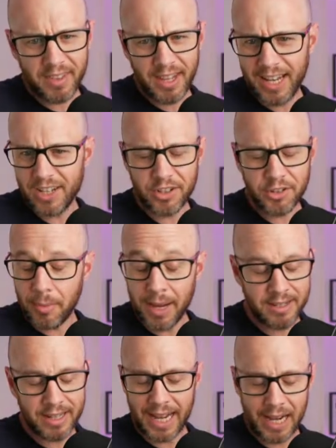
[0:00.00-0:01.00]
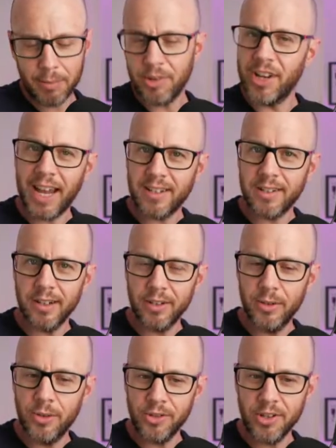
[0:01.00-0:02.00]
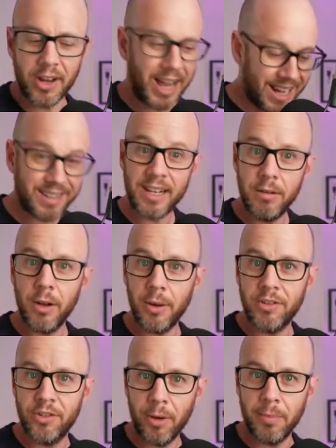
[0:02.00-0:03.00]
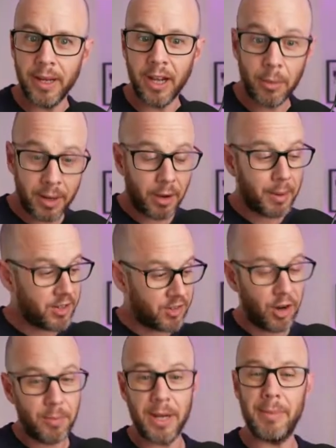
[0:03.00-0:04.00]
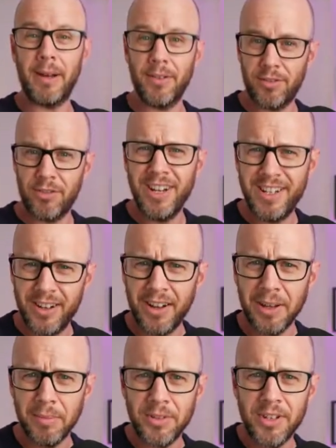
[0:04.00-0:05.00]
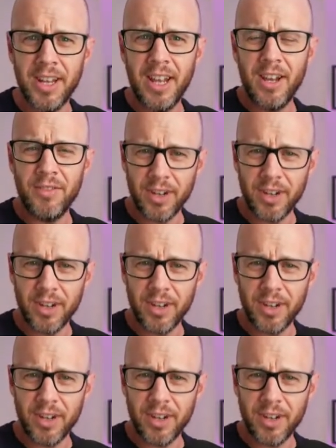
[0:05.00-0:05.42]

It's just amazing how much hassle it causes. And I had to keep going shopping. I went shopping about three times for